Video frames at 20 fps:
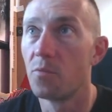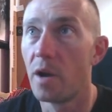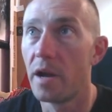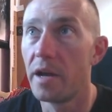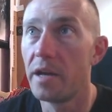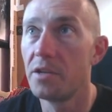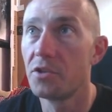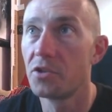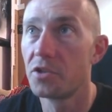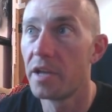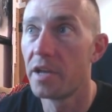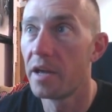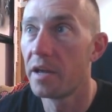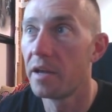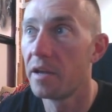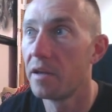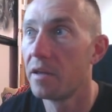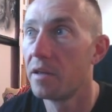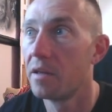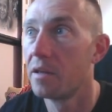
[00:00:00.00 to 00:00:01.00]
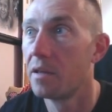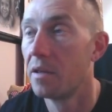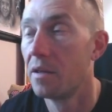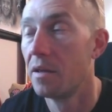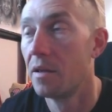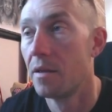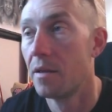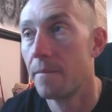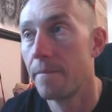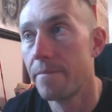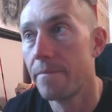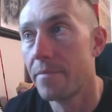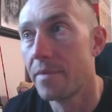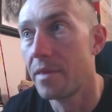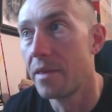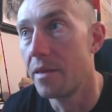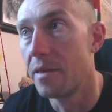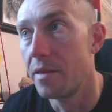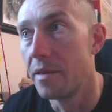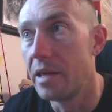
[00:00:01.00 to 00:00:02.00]
range day.
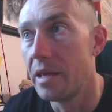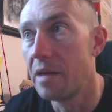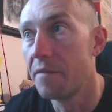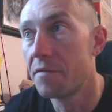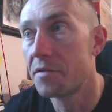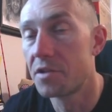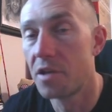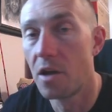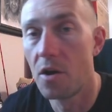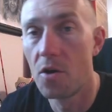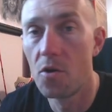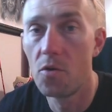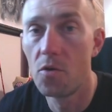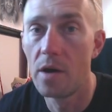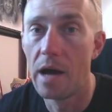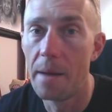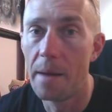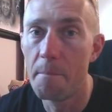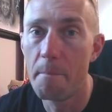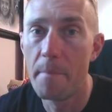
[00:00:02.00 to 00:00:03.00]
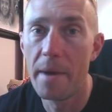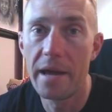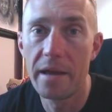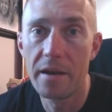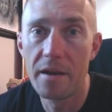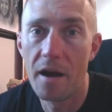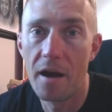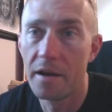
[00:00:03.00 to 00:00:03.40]
If so, I may